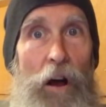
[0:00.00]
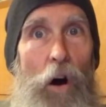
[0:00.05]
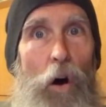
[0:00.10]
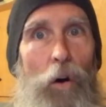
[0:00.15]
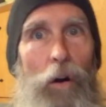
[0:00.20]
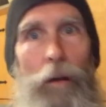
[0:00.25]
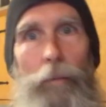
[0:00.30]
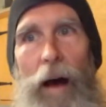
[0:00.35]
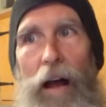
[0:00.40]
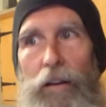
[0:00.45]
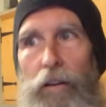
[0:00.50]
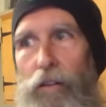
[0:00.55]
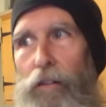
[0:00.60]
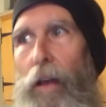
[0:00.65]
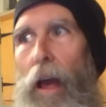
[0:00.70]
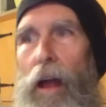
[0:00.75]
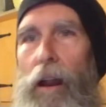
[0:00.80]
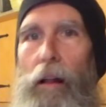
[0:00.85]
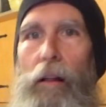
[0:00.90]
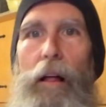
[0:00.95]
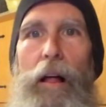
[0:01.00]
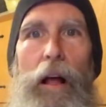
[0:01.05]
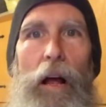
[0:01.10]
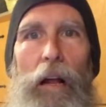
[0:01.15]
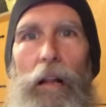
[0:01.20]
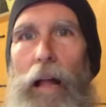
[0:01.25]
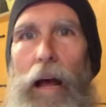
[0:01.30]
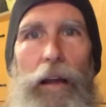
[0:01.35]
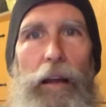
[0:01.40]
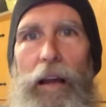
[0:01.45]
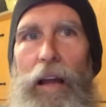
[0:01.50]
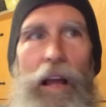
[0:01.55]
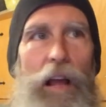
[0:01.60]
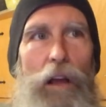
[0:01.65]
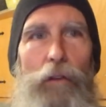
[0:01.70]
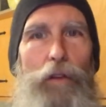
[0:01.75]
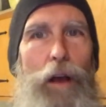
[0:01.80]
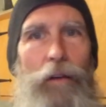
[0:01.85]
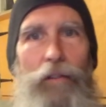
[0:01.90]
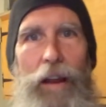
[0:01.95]
Or am I just kind of like,
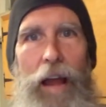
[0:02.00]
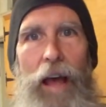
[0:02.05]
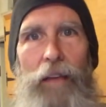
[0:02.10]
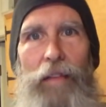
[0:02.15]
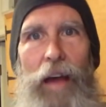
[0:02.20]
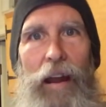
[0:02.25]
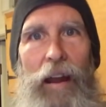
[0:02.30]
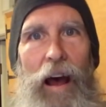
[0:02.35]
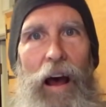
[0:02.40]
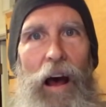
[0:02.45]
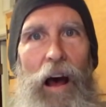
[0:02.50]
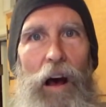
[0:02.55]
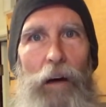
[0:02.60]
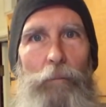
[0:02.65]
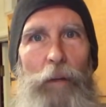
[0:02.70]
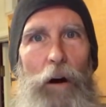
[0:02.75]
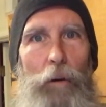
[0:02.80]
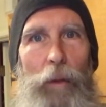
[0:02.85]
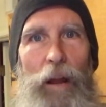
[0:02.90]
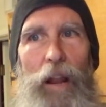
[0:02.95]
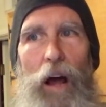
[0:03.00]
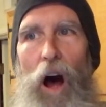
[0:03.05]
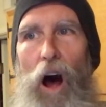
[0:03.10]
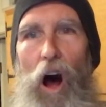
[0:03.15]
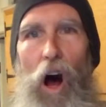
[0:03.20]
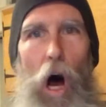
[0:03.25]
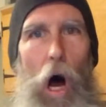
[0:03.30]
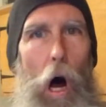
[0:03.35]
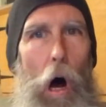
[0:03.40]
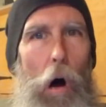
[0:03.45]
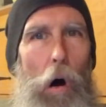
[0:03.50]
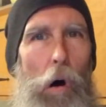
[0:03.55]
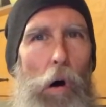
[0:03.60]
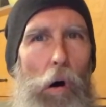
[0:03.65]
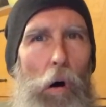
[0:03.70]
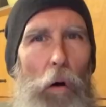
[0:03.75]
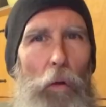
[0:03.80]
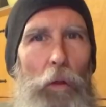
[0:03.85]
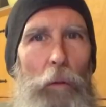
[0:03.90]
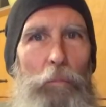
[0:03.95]
if you haven't had that aha moment,
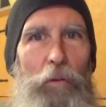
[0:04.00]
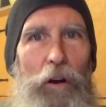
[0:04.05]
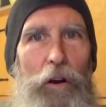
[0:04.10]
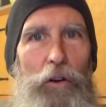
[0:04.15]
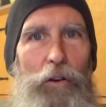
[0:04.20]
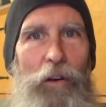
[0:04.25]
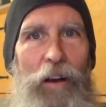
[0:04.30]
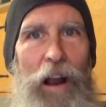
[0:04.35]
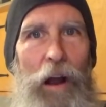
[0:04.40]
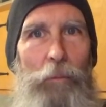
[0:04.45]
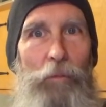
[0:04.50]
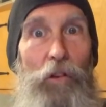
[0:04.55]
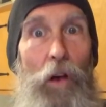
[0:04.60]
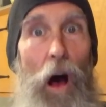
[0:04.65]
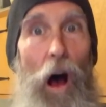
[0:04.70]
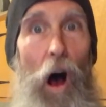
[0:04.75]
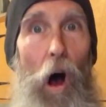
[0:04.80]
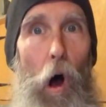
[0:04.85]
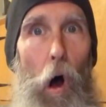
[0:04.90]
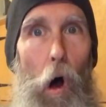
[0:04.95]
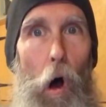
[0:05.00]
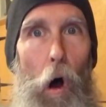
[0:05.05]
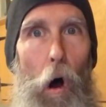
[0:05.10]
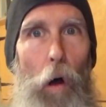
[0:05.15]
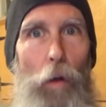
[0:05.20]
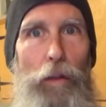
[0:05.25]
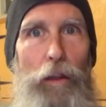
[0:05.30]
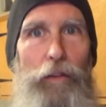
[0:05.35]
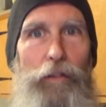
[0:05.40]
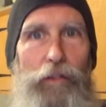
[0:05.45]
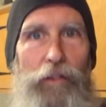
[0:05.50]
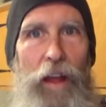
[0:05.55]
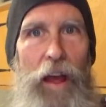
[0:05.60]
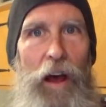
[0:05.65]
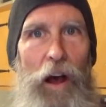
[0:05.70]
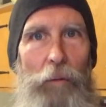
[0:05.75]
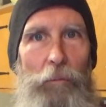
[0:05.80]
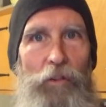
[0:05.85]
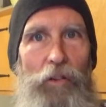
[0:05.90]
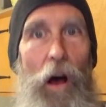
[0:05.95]
all the programs, all the
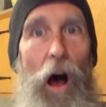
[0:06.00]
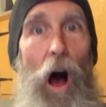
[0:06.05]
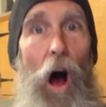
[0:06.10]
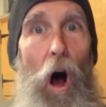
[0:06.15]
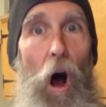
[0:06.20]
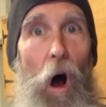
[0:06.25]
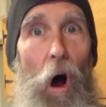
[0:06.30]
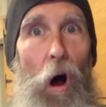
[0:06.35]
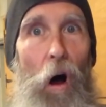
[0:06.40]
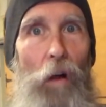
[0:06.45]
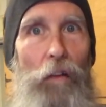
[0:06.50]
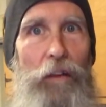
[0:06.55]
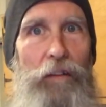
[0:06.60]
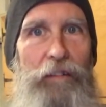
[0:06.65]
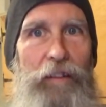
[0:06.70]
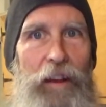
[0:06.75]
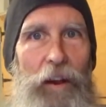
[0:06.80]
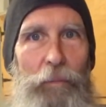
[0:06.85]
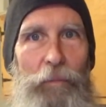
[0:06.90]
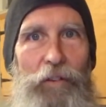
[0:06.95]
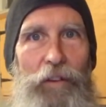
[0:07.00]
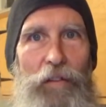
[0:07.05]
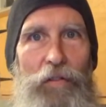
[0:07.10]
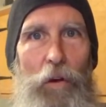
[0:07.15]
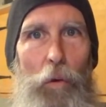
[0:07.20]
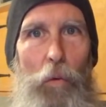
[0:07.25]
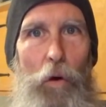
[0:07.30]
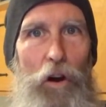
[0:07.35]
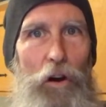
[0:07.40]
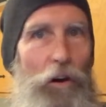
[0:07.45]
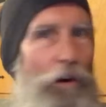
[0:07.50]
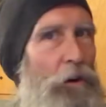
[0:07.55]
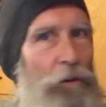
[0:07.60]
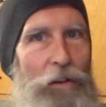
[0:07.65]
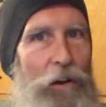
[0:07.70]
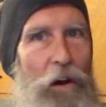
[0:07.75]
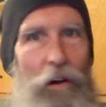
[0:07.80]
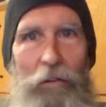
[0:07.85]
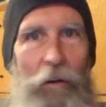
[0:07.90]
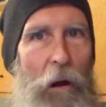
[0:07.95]
steps, all the tips in the
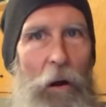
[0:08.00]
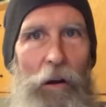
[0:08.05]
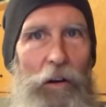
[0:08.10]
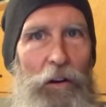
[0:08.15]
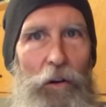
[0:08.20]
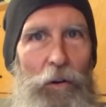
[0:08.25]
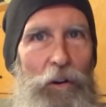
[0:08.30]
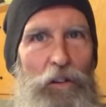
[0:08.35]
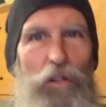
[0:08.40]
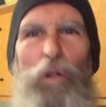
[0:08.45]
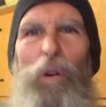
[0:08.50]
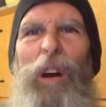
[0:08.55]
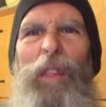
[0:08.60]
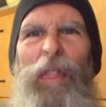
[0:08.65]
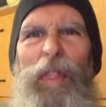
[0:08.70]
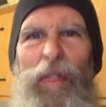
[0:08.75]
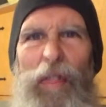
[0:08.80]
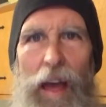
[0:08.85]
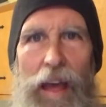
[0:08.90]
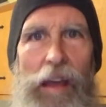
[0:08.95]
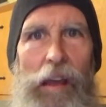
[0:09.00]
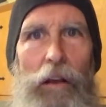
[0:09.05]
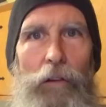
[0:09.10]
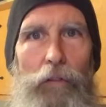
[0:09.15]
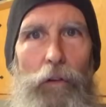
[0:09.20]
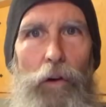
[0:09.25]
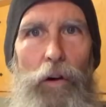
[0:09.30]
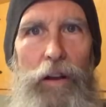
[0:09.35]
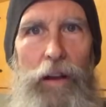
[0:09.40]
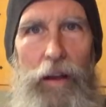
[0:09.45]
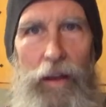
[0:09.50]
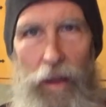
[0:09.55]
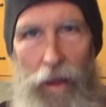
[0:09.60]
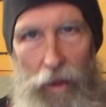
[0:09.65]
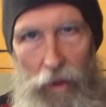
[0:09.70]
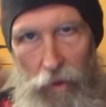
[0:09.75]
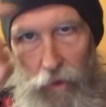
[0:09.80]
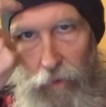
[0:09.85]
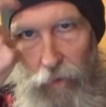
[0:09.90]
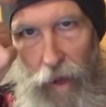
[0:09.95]
world aren't going to do a thing for you.
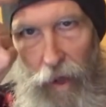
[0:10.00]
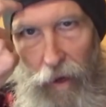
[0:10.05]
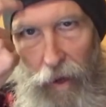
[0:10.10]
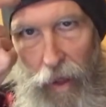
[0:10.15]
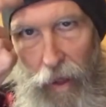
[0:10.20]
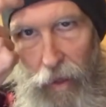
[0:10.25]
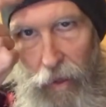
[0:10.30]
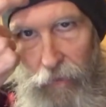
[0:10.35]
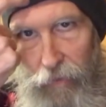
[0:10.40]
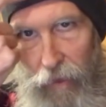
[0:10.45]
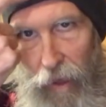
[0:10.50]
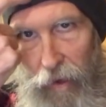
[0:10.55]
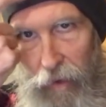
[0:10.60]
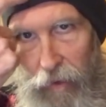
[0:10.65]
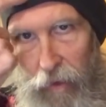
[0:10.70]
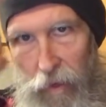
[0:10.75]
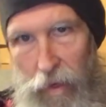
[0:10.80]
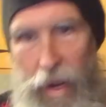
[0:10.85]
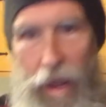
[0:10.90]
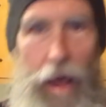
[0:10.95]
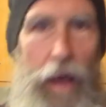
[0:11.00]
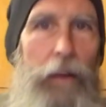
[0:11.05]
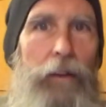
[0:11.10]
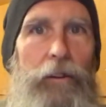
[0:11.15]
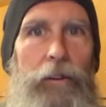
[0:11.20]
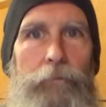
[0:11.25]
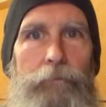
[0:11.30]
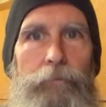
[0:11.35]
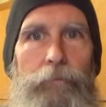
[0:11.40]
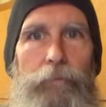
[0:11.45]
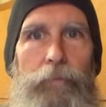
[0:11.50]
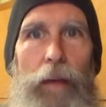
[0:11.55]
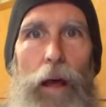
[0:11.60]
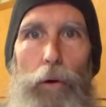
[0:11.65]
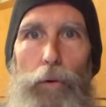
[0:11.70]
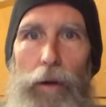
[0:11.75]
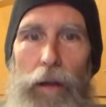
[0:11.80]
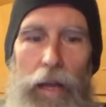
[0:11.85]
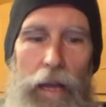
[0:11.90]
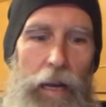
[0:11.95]
It's got to connect.
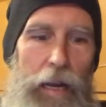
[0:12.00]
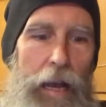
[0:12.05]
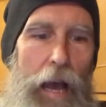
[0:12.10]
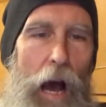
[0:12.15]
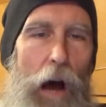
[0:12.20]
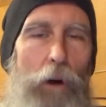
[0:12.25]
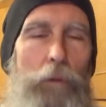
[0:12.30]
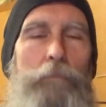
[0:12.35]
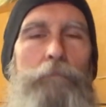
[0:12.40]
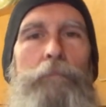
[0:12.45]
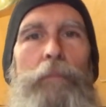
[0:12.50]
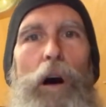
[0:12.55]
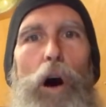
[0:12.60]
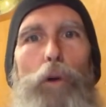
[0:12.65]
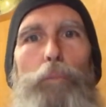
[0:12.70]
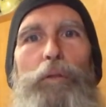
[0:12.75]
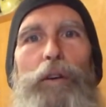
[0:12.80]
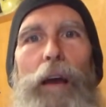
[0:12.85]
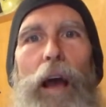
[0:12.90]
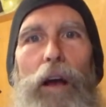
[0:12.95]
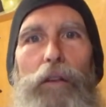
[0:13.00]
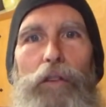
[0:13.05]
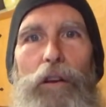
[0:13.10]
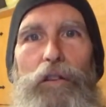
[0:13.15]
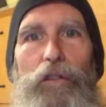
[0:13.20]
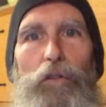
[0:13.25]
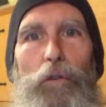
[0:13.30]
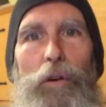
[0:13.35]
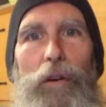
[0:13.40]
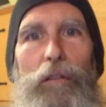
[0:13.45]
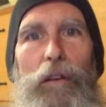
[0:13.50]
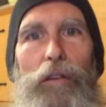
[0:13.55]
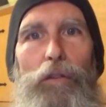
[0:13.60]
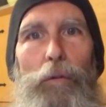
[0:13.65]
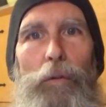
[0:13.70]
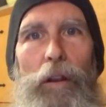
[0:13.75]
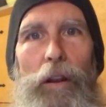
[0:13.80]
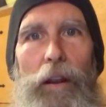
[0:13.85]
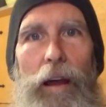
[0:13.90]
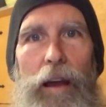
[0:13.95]
So anyhow, hope you guys enjoyed
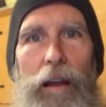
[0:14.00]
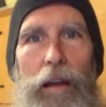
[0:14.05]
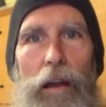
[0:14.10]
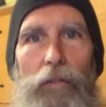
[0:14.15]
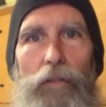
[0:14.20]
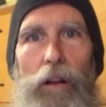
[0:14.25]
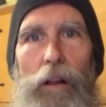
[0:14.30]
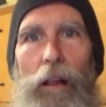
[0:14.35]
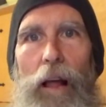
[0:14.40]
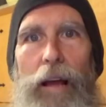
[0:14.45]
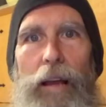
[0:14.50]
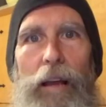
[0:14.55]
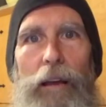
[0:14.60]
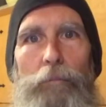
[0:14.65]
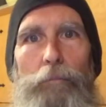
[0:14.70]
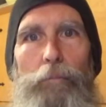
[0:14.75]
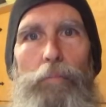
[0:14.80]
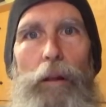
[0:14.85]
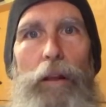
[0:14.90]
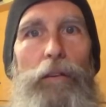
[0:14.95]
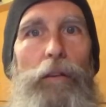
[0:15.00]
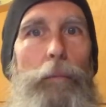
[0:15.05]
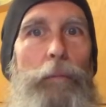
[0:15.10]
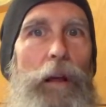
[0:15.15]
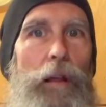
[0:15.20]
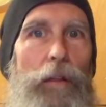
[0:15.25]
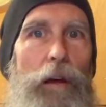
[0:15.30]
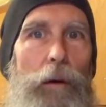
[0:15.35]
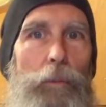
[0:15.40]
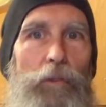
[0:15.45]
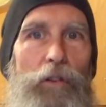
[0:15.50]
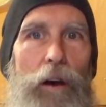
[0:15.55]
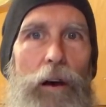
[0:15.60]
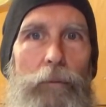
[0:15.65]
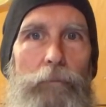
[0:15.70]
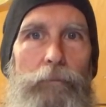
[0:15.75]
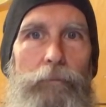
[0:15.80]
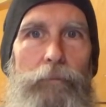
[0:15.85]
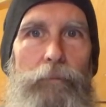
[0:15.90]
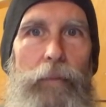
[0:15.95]
this one today. If you like it, please give me a thumbs
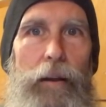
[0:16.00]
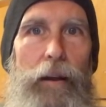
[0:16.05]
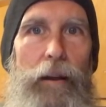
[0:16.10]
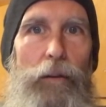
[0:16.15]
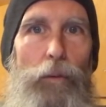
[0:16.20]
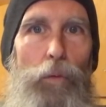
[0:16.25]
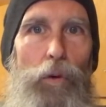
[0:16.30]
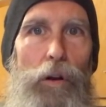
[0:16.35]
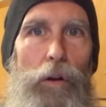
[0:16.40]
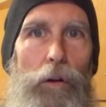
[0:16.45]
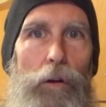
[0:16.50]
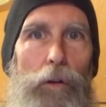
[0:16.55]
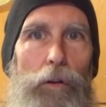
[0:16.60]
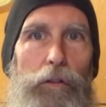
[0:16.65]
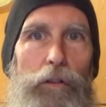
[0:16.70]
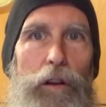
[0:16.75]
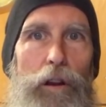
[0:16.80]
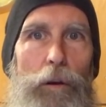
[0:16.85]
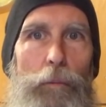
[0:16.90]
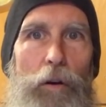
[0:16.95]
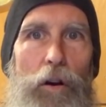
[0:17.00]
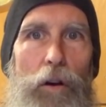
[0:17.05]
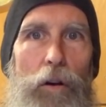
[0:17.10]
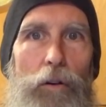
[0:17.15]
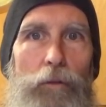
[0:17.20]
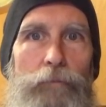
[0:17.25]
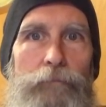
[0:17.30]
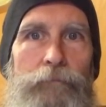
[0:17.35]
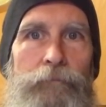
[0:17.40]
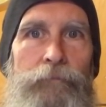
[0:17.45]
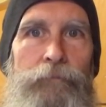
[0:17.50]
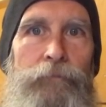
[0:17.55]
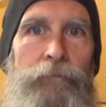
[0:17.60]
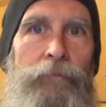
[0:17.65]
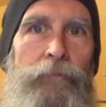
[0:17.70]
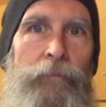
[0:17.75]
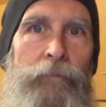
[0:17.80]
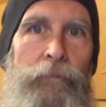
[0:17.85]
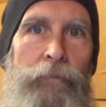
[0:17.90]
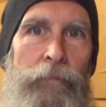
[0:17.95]
up, and we'll see you tomorrow.
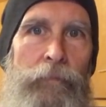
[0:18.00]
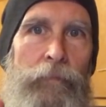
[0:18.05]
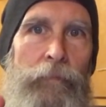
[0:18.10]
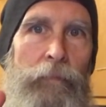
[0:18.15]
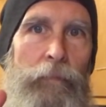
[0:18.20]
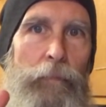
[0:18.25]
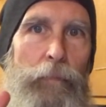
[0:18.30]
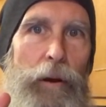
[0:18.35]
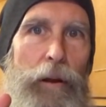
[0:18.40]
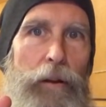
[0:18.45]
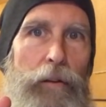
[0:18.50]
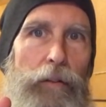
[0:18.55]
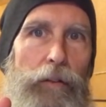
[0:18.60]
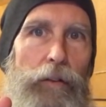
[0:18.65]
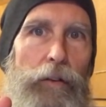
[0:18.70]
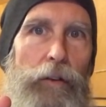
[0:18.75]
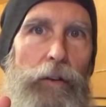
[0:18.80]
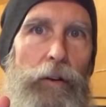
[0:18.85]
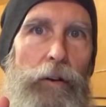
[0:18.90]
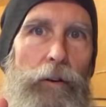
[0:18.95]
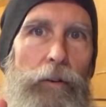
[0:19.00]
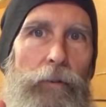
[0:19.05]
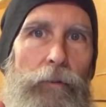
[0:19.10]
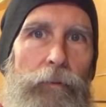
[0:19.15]
Peace.